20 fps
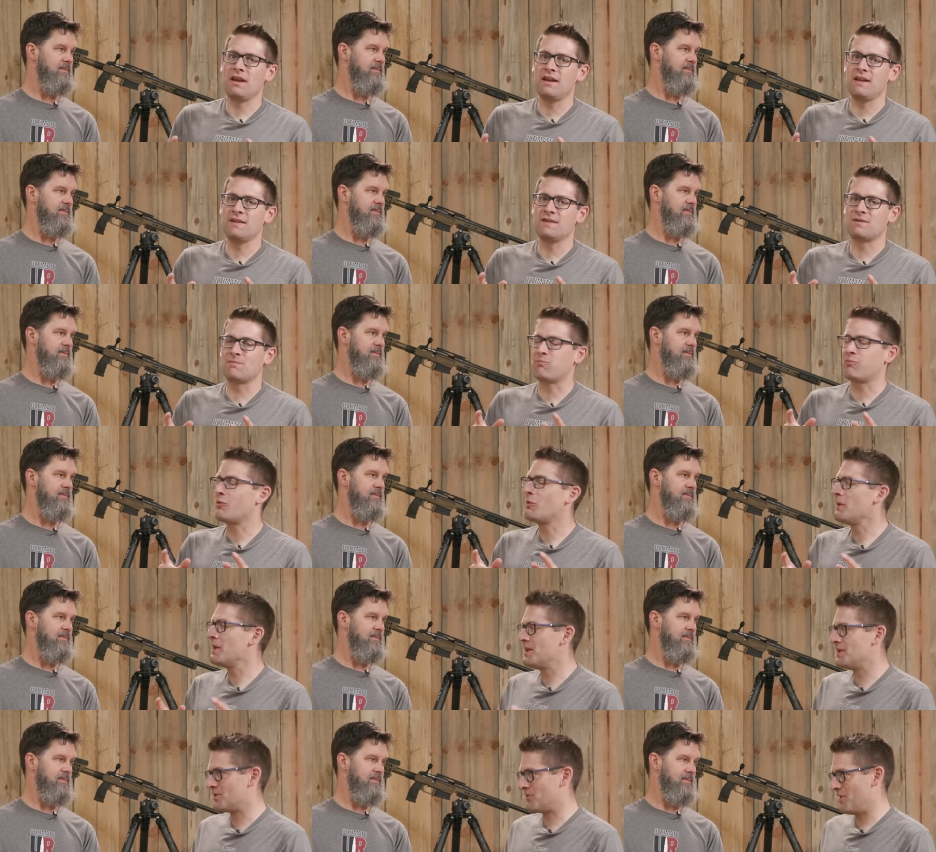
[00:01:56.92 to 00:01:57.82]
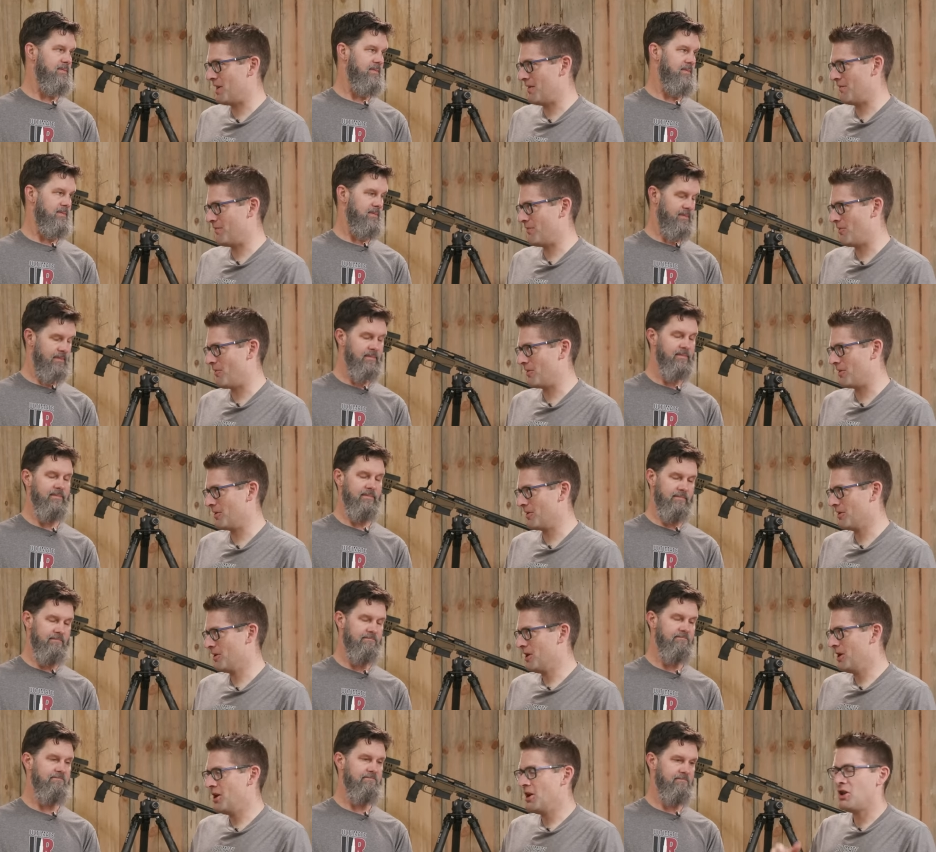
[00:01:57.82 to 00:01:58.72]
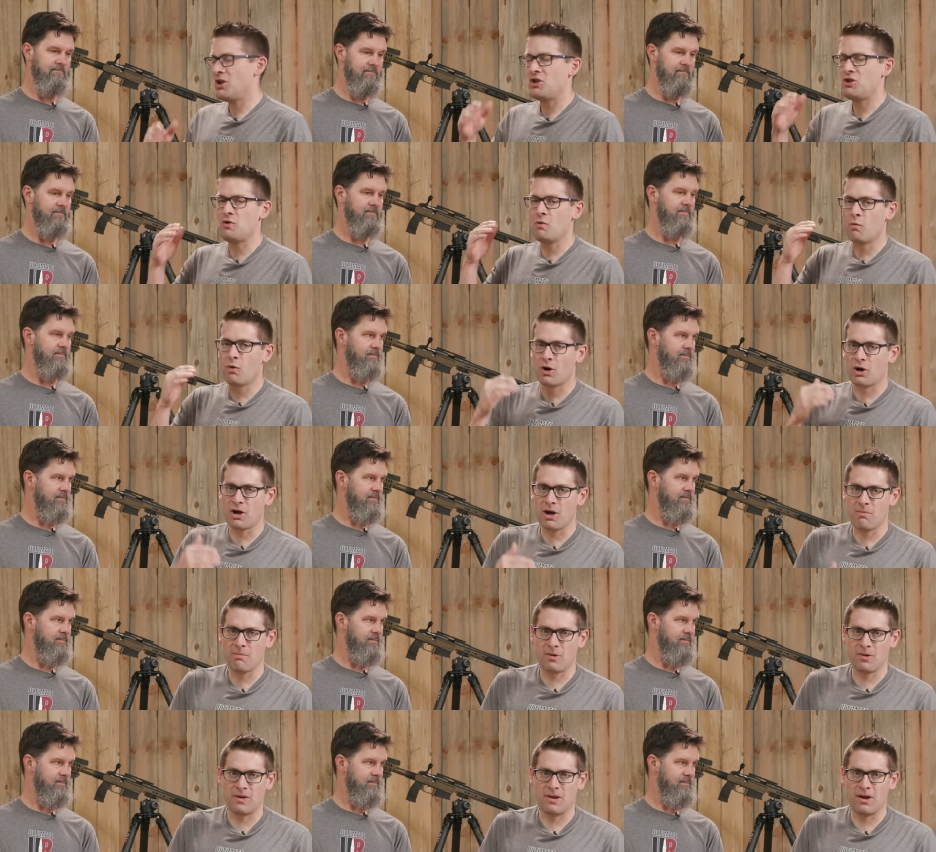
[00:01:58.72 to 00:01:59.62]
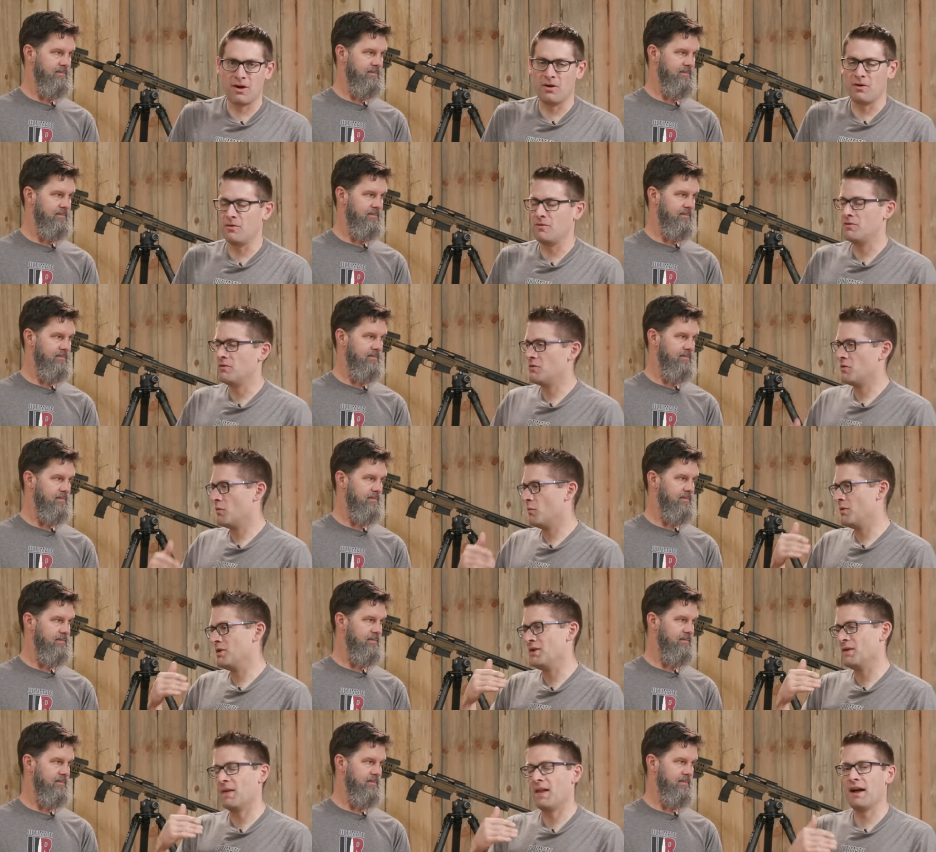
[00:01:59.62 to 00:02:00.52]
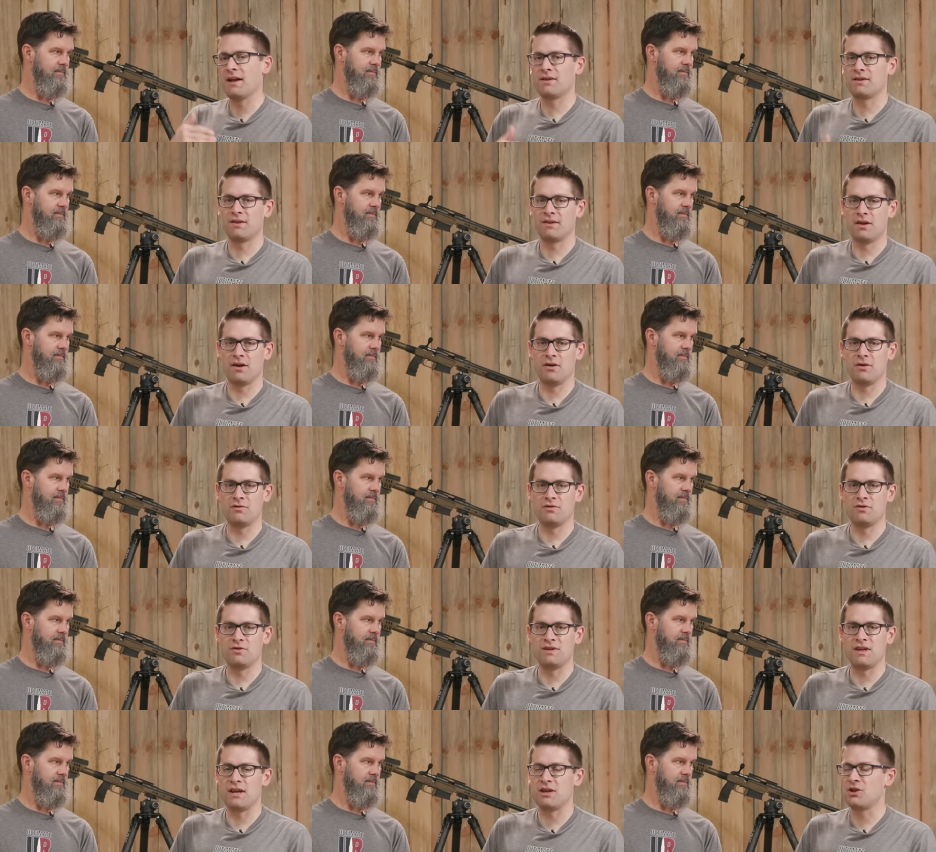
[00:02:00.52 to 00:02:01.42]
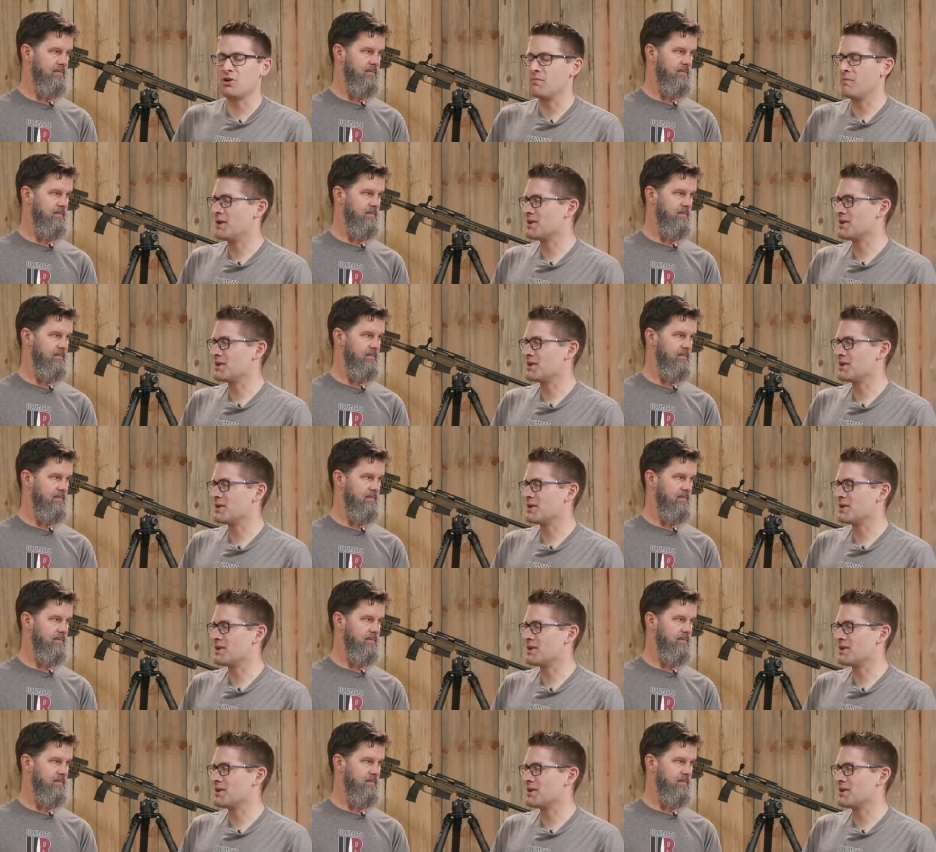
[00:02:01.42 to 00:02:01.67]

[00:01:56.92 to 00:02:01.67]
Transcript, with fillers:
Speaker 1: is pretty straightforward you work up a load. When you like the load, you take your